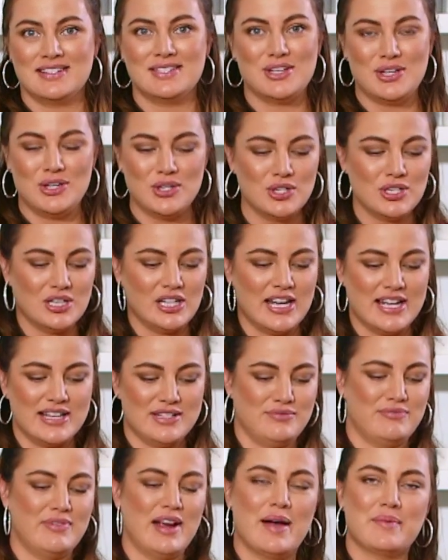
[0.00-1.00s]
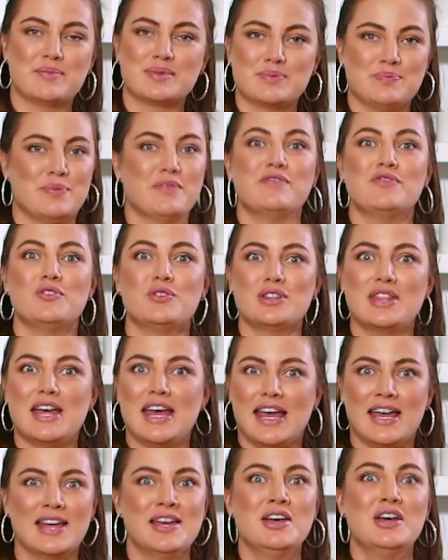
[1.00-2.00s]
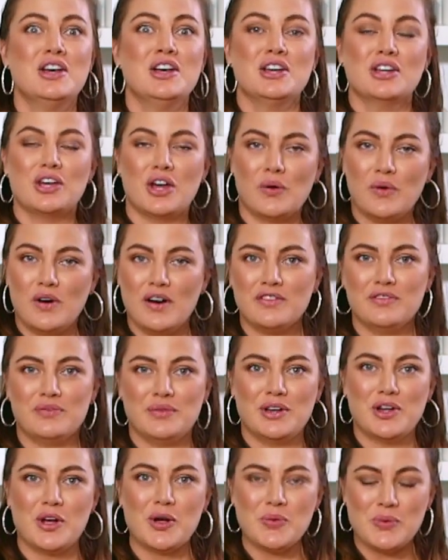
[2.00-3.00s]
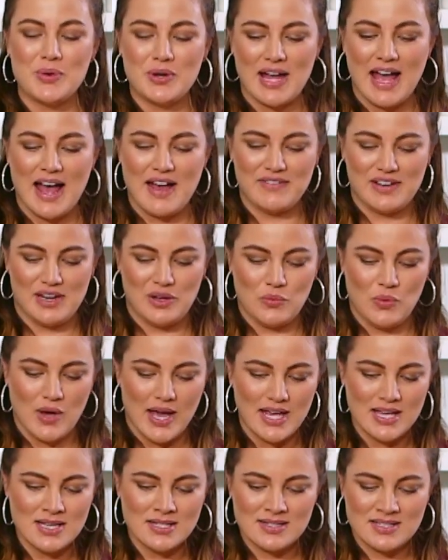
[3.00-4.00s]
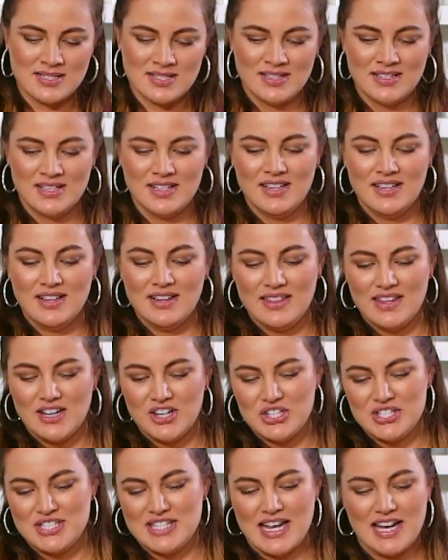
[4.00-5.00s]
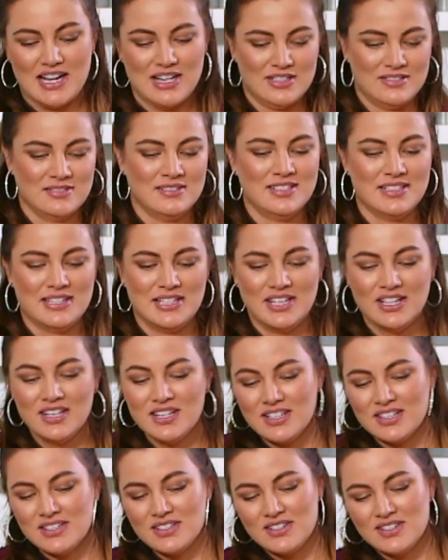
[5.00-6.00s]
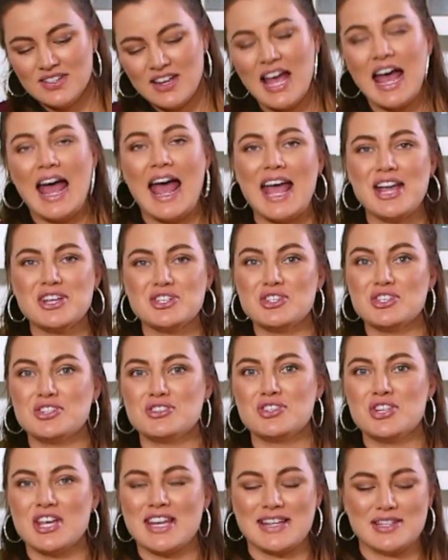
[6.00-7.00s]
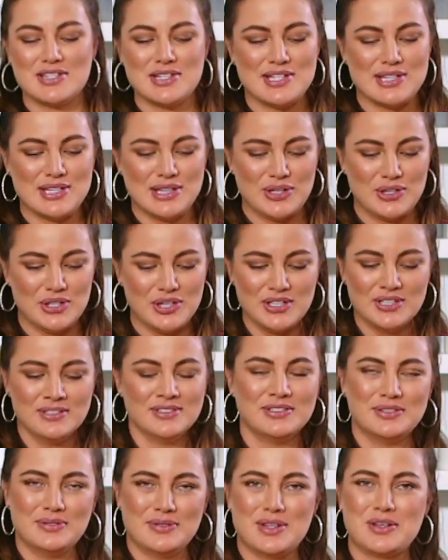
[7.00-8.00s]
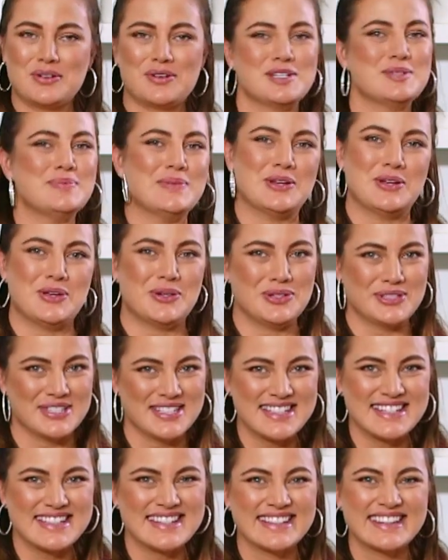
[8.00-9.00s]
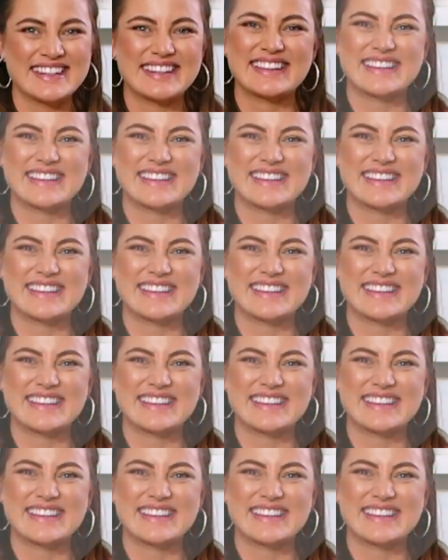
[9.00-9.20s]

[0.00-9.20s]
to utilize wraps before they go off. We don't want to have any waste. There is our Asian Chicken Slaw, with crispy noodles.